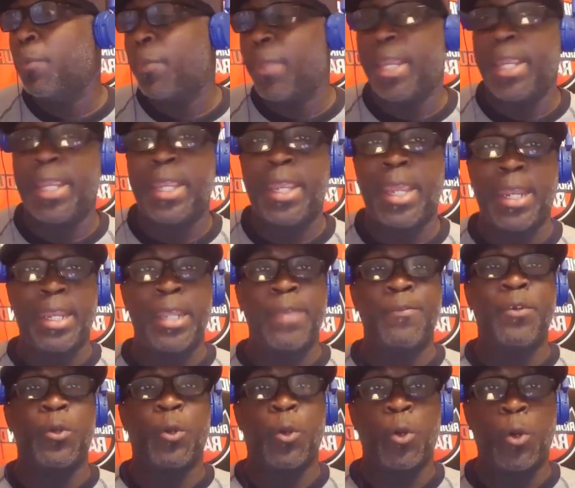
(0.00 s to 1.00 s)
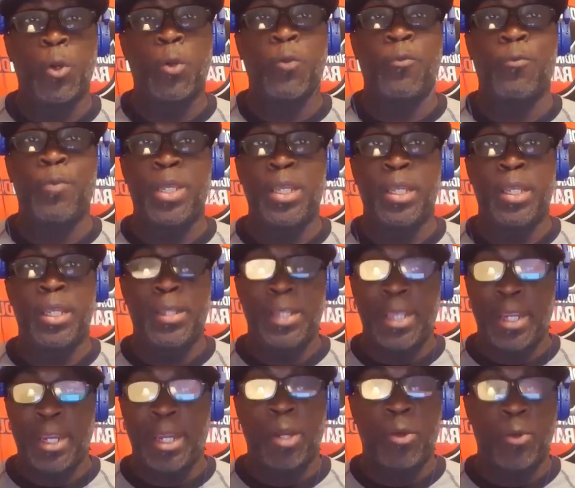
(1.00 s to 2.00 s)
they had even heard of me in
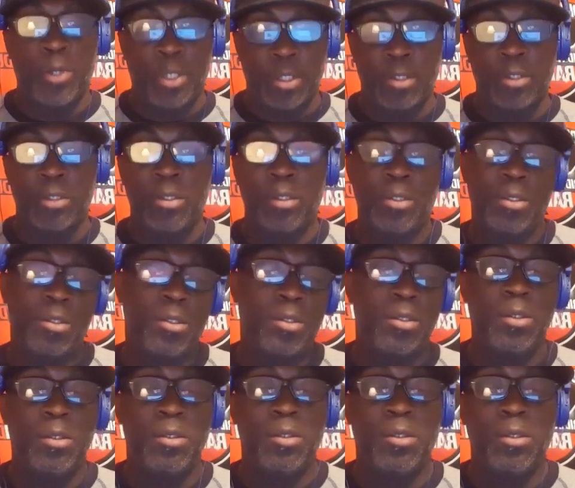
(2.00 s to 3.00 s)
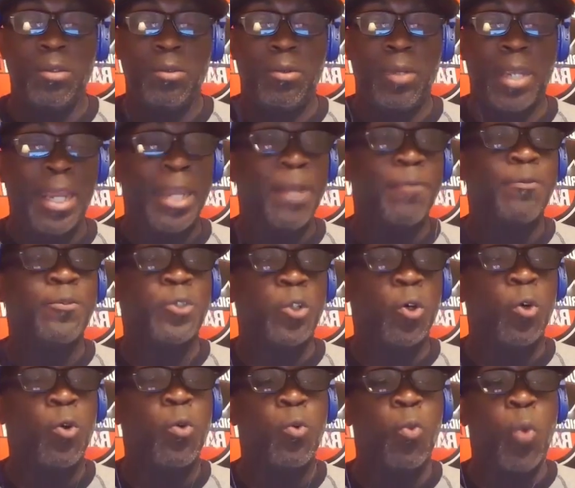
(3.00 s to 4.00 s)
the area? And if
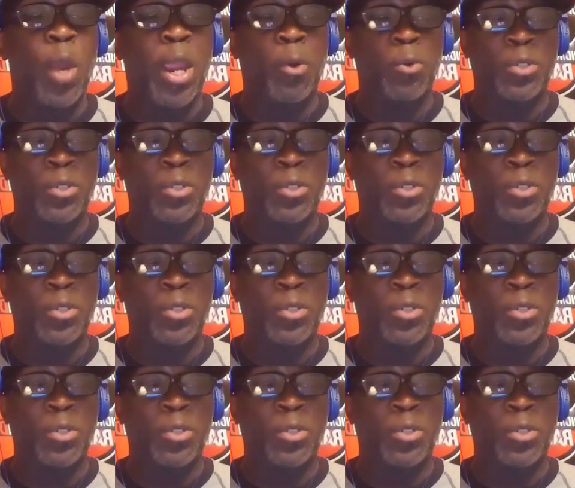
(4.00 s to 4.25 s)
so, where